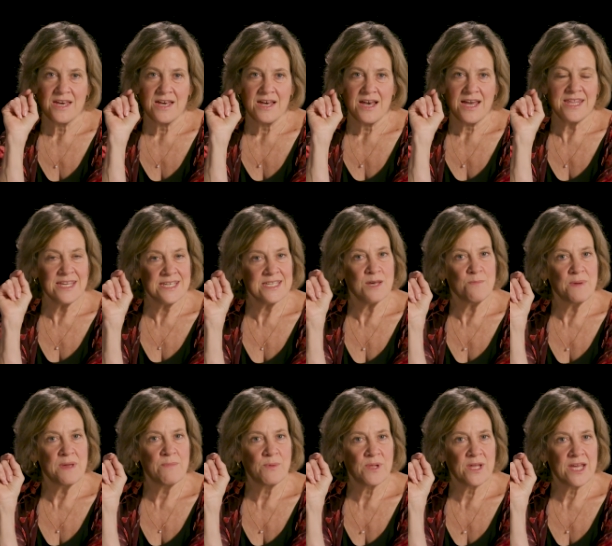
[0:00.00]
I think some
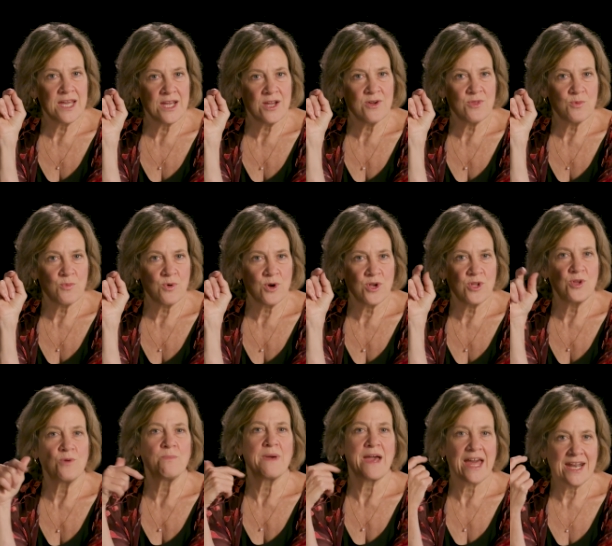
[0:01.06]
people hear the word
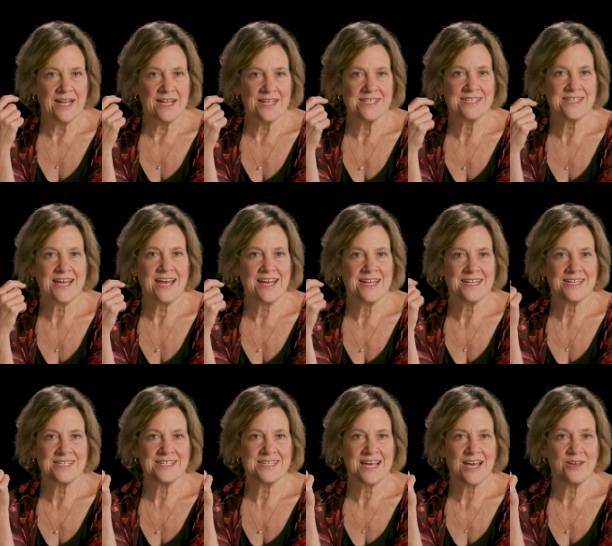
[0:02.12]
humanities and
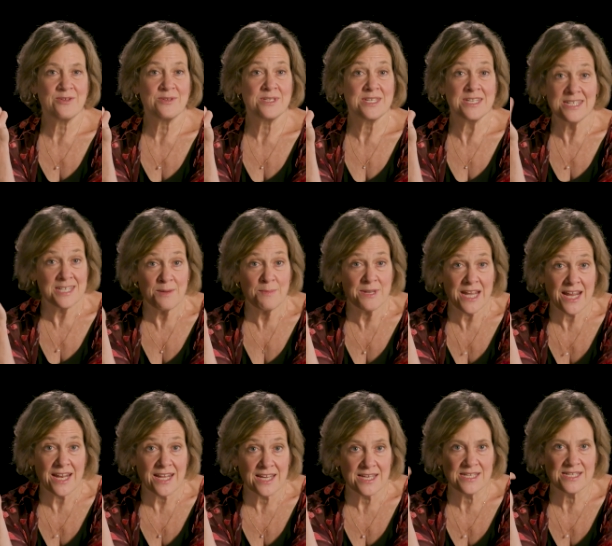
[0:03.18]
it sounds intimidating.